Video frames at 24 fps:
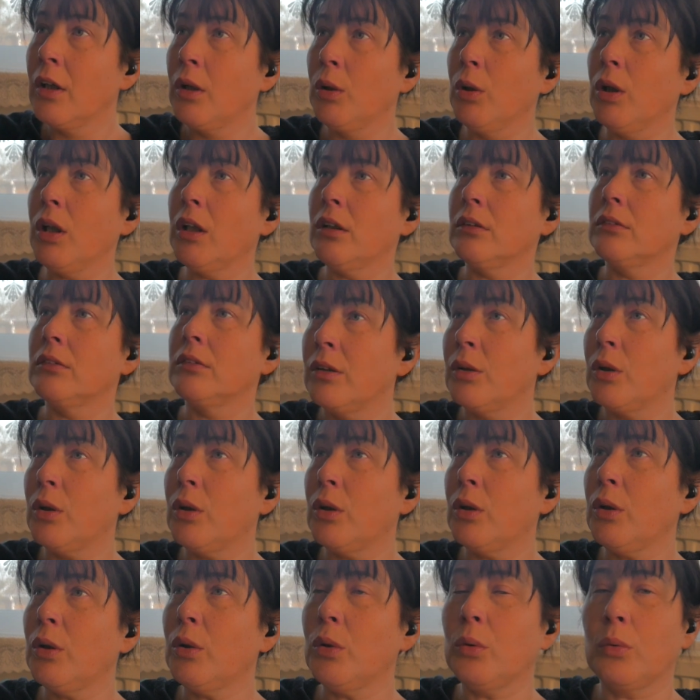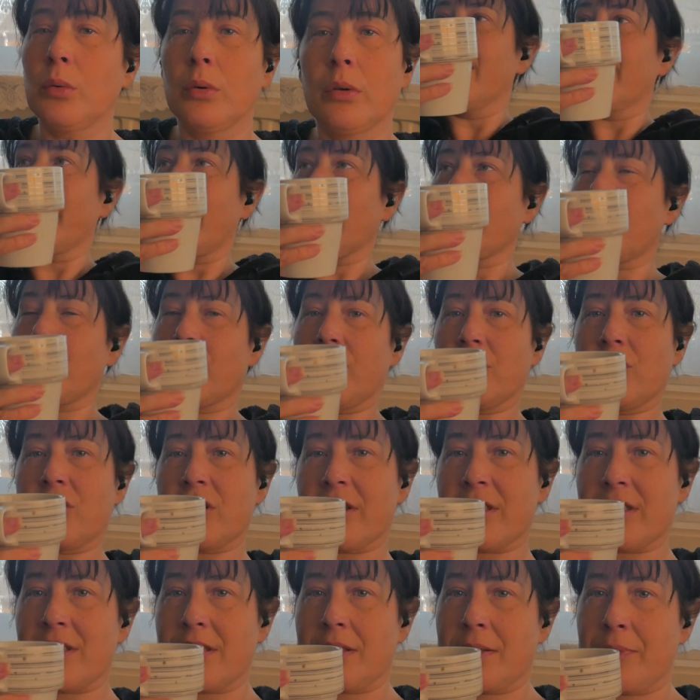Whoa! Oh, that dude
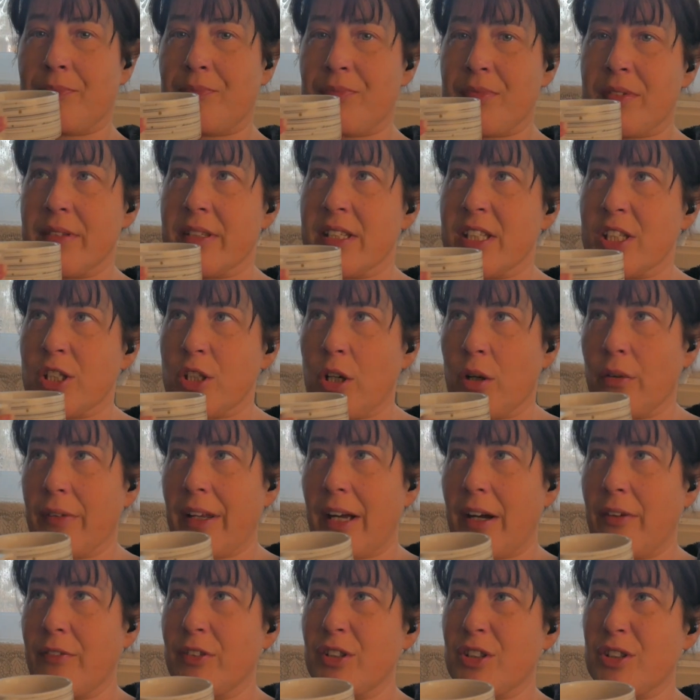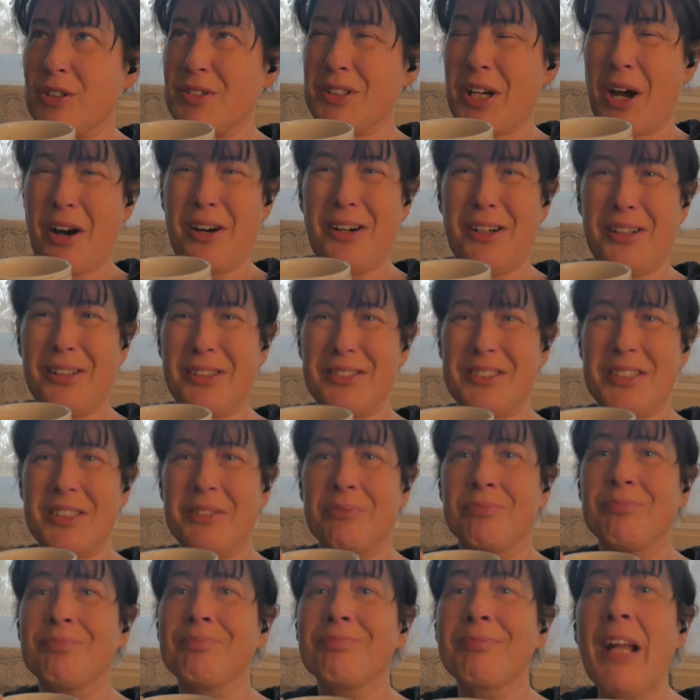just stole that other dude's heart.
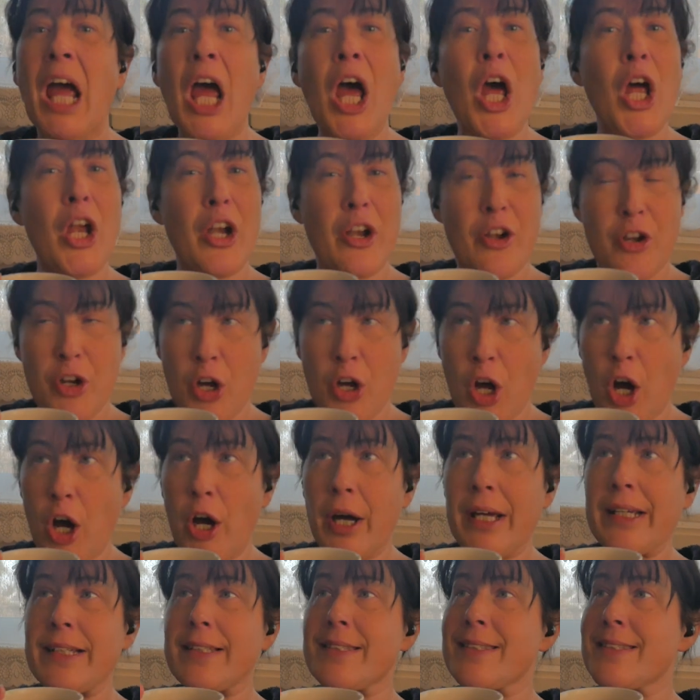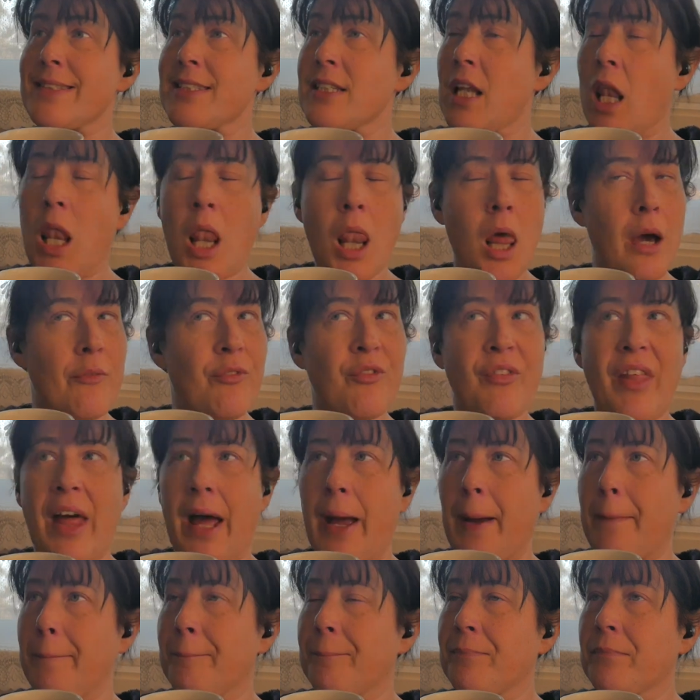Nice. Love
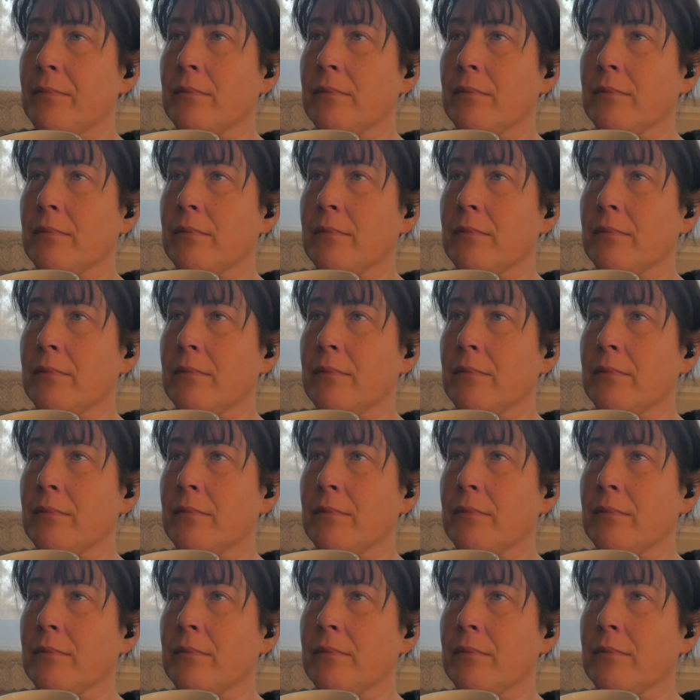that.